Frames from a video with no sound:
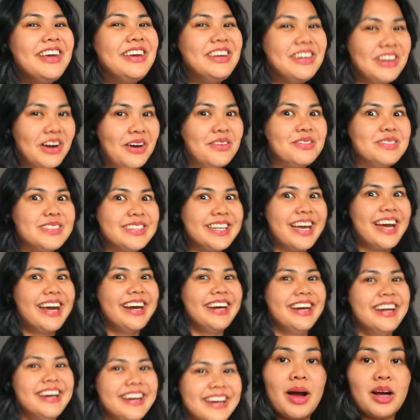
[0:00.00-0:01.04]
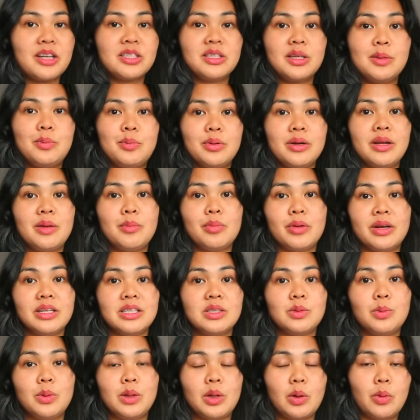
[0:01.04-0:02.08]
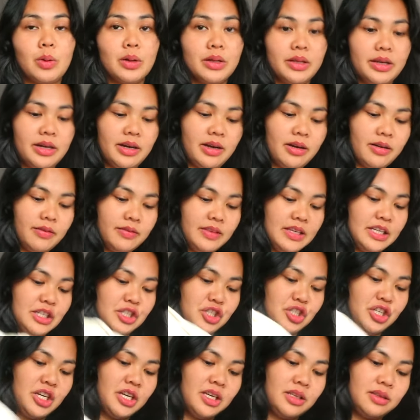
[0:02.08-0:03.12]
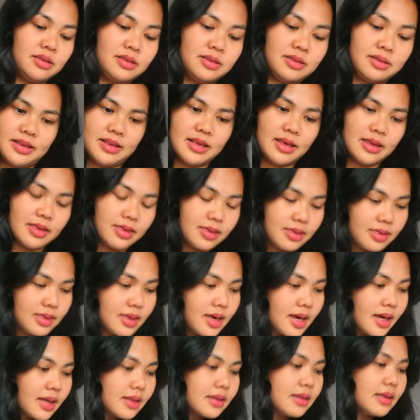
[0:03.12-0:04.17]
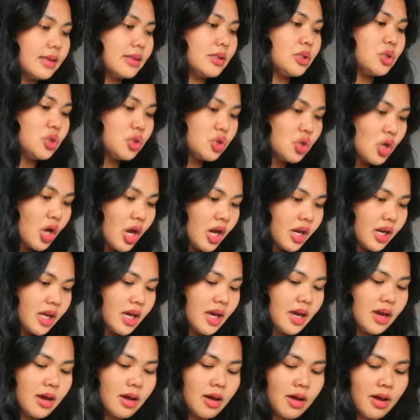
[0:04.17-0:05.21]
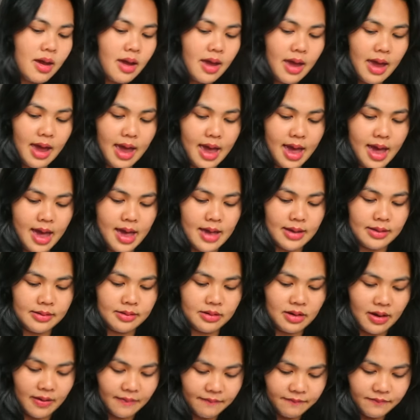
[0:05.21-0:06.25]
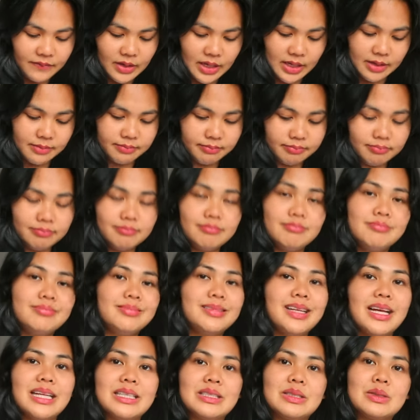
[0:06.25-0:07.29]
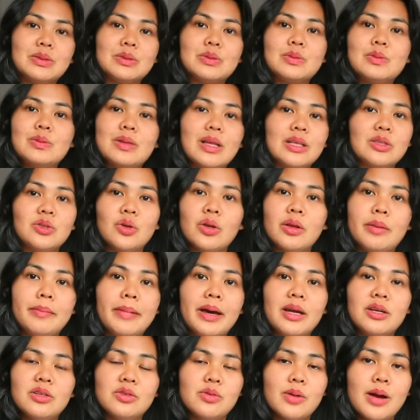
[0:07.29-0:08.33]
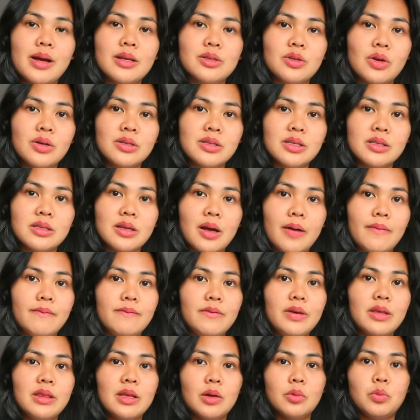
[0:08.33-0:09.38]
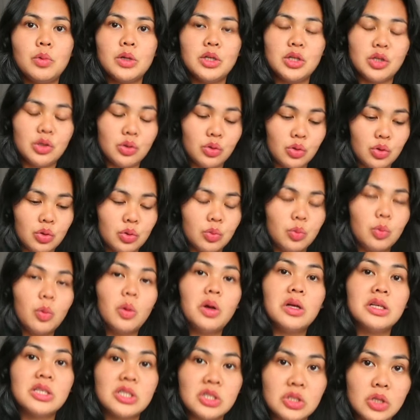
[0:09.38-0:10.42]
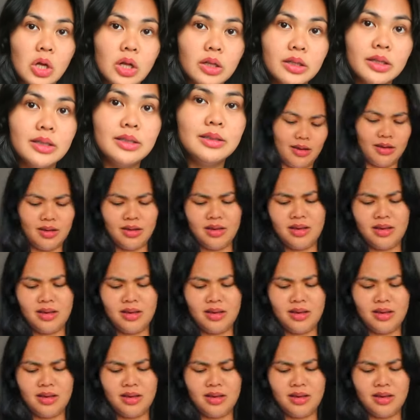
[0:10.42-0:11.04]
you know what I'm saying actually pretty impressed with the quality of these jeans they're thick they're sturdy and comfy that's that's all that matters right as long as it's comfy then we're good we're solid